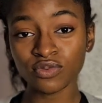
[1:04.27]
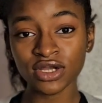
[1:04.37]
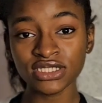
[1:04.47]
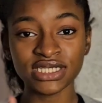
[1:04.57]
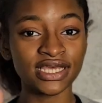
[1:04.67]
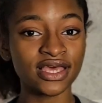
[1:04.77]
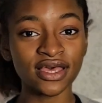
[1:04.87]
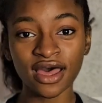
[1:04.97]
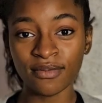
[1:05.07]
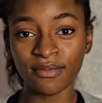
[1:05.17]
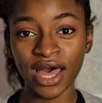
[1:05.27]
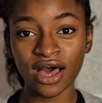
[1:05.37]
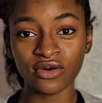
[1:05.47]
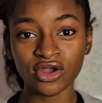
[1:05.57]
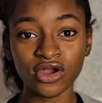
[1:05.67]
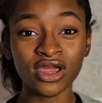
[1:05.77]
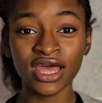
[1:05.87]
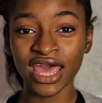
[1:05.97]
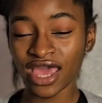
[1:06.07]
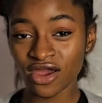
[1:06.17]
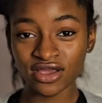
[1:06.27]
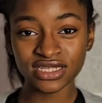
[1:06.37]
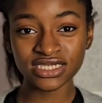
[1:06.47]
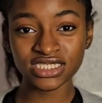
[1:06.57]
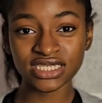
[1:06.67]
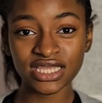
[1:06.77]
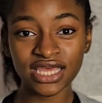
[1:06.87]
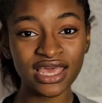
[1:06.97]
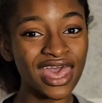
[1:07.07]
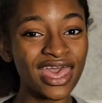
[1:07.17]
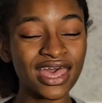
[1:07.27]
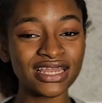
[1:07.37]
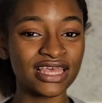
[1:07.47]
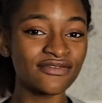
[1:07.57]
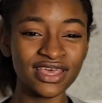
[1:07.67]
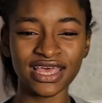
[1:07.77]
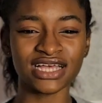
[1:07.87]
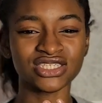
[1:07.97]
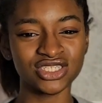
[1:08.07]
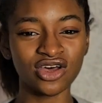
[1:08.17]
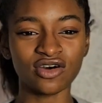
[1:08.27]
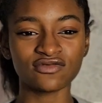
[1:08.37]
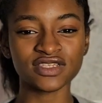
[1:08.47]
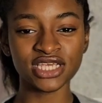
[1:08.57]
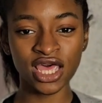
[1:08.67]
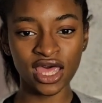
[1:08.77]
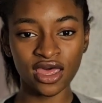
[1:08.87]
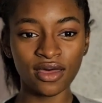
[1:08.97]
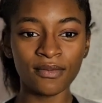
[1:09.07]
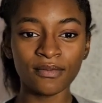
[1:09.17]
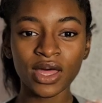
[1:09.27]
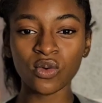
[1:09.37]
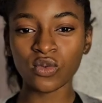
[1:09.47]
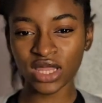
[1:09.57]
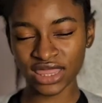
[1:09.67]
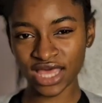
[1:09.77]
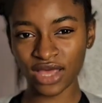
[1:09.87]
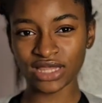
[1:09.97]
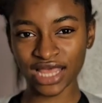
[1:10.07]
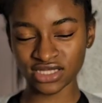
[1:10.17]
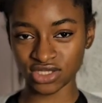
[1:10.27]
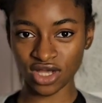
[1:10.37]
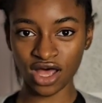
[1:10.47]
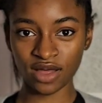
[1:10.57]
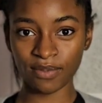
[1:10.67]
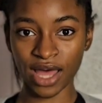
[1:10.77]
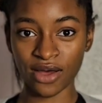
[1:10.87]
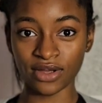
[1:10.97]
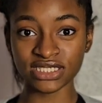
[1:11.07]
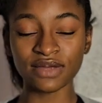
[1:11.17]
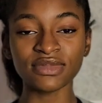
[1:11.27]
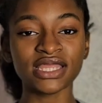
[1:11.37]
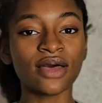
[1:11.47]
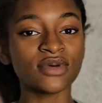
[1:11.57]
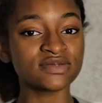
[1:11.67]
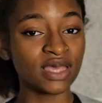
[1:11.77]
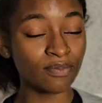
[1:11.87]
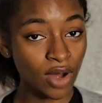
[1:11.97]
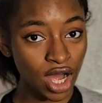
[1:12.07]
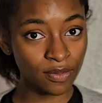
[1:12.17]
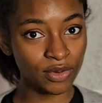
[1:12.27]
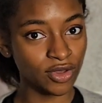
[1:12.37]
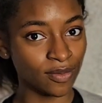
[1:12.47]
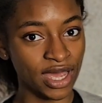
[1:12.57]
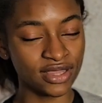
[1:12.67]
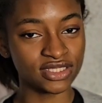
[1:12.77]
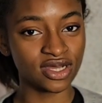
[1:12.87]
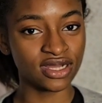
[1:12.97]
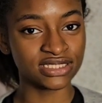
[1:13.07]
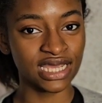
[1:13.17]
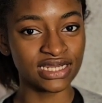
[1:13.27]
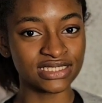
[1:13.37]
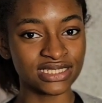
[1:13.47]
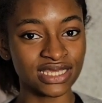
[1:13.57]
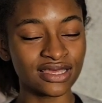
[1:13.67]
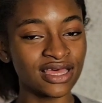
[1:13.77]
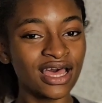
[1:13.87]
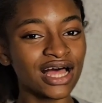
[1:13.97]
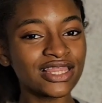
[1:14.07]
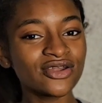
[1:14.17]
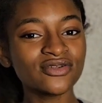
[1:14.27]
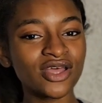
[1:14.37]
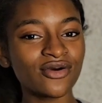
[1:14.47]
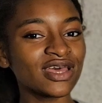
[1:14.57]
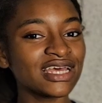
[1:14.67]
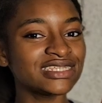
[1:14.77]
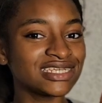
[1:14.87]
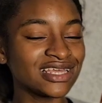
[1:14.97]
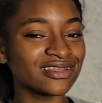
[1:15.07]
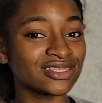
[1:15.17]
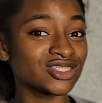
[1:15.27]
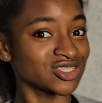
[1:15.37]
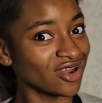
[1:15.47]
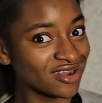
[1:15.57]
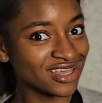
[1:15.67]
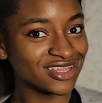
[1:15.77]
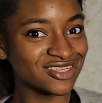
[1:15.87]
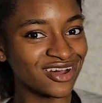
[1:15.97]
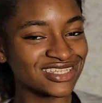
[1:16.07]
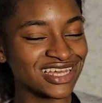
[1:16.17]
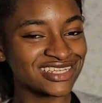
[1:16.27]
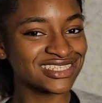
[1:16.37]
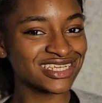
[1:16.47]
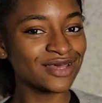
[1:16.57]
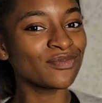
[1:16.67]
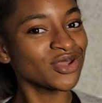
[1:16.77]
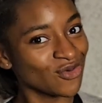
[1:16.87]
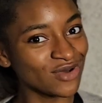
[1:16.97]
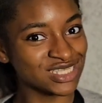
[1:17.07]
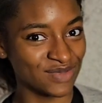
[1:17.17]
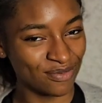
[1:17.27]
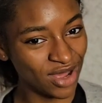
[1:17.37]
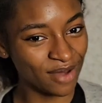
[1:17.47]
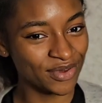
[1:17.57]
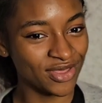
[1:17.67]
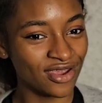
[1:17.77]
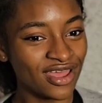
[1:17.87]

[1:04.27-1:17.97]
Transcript: printing, gunpowder, air conditioning, and even gas stoves. But one thing I'd like to talk about is something that was made popular by the Tang Dynasty. A little note, it didn't start in the Tang Dynasty, but it was made popular.